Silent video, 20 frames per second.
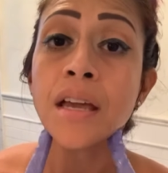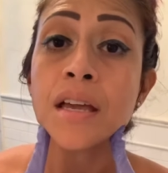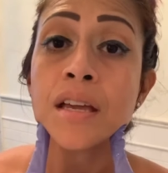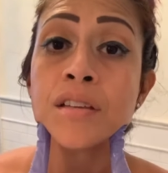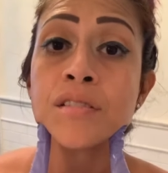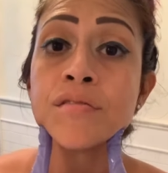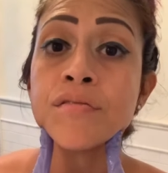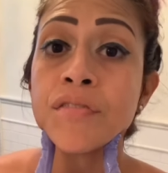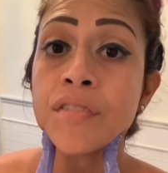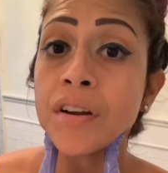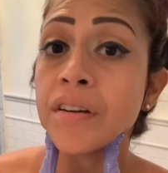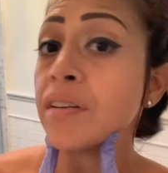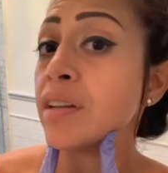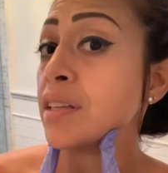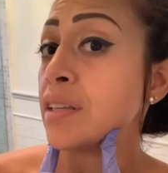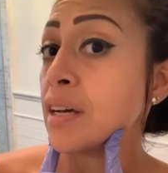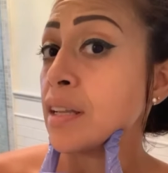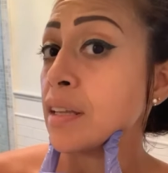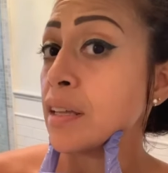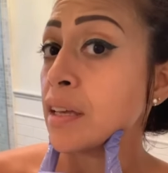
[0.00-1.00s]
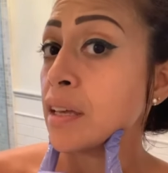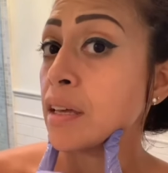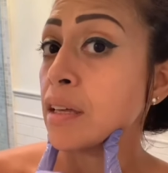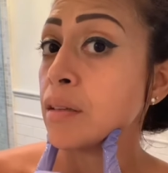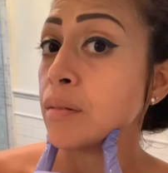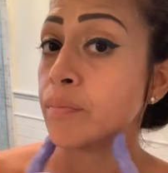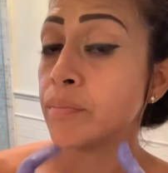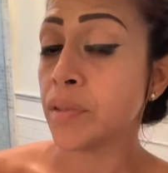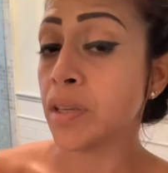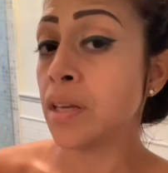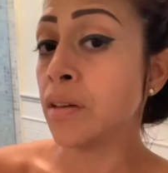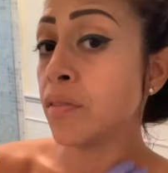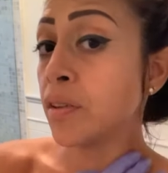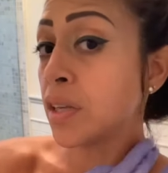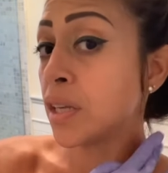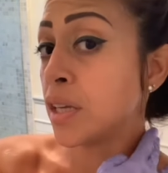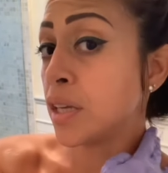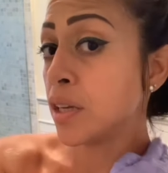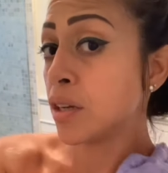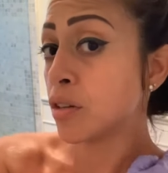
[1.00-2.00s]
is very delicate, even
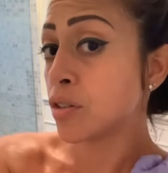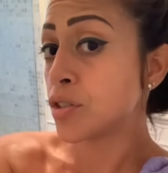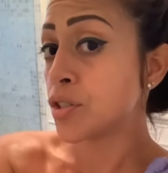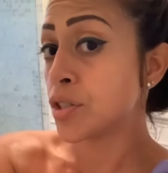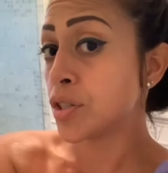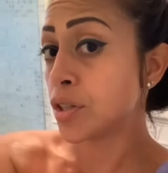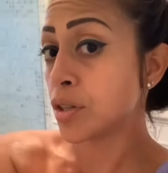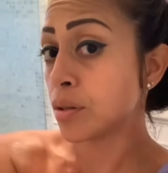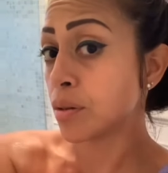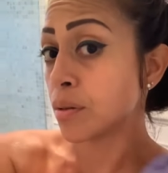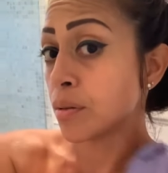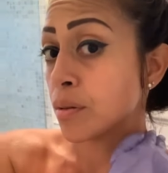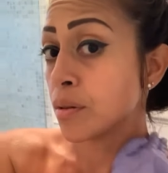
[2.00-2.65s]
here too.